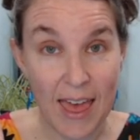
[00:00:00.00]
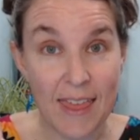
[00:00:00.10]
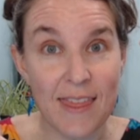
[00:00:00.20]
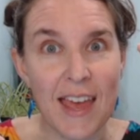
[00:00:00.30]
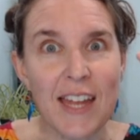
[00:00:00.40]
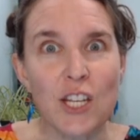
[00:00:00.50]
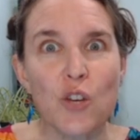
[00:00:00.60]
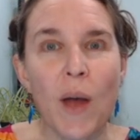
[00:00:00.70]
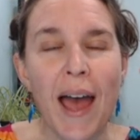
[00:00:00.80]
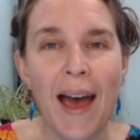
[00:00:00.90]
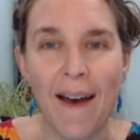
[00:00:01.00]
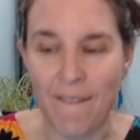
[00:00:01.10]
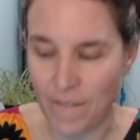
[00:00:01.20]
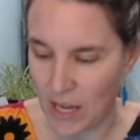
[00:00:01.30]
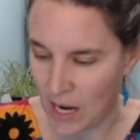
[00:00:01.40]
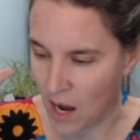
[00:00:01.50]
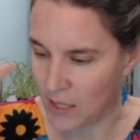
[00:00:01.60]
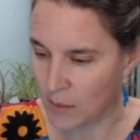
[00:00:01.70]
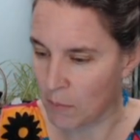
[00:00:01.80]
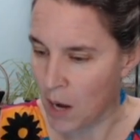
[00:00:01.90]
then you have an
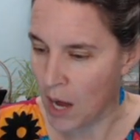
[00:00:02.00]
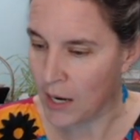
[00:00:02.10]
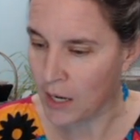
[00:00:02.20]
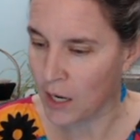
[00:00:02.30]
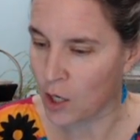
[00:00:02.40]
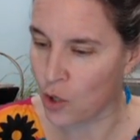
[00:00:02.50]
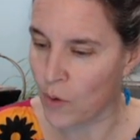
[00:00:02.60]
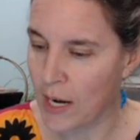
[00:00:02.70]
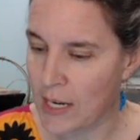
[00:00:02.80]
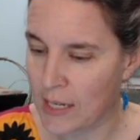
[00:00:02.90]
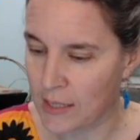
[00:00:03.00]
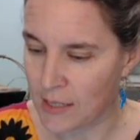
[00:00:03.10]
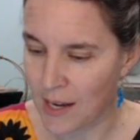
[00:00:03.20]
osmotic gradient.